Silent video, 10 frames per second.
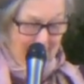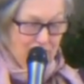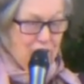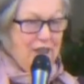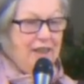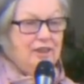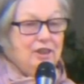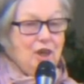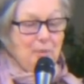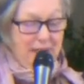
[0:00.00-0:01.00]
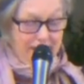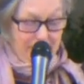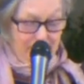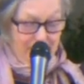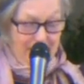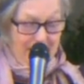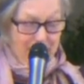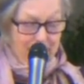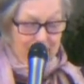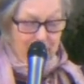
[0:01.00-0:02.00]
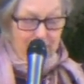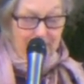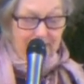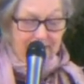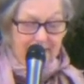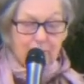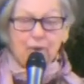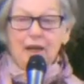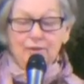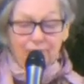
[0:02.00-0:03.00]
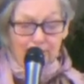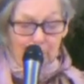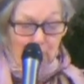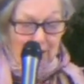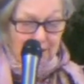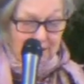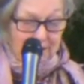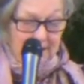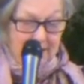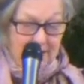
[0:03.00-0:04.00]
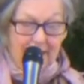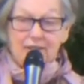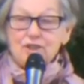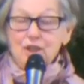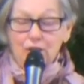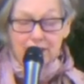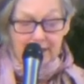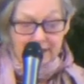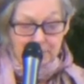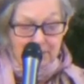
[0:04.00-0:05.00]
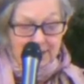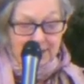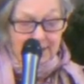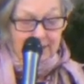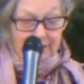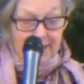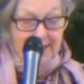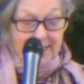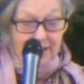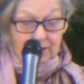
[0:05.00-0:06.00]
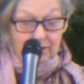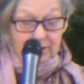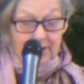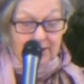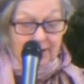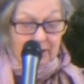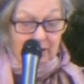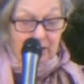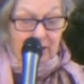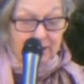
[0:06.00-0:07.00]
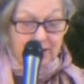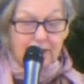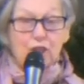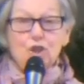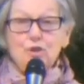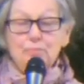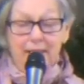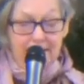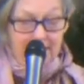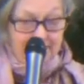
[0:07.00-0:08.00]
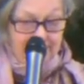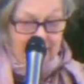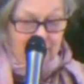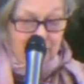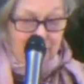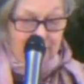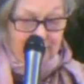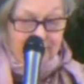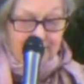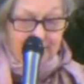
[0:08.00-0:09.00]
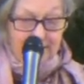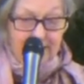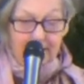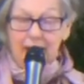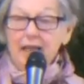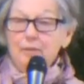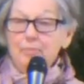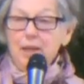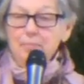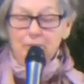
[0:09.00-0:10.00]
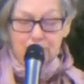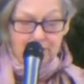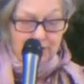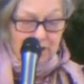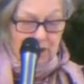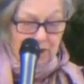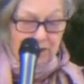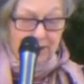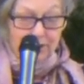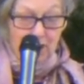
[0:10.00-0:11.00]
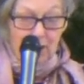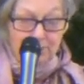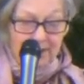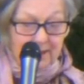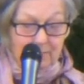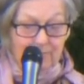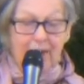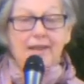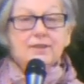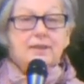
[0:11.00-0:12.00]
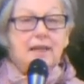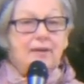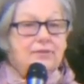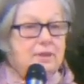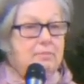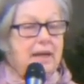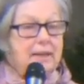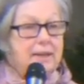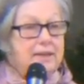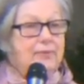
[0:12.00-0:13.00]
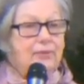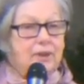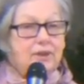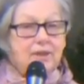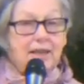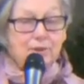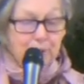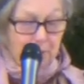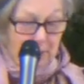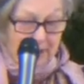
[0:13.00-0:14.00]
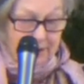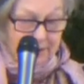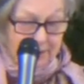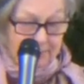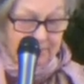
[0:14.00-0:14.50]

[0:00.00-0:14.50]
She and co-editor Katharine Wilkinson were out for a walk and started expressing their anger that there are so many solutions and people just aren't adopting them fast enough to make the difference that's required.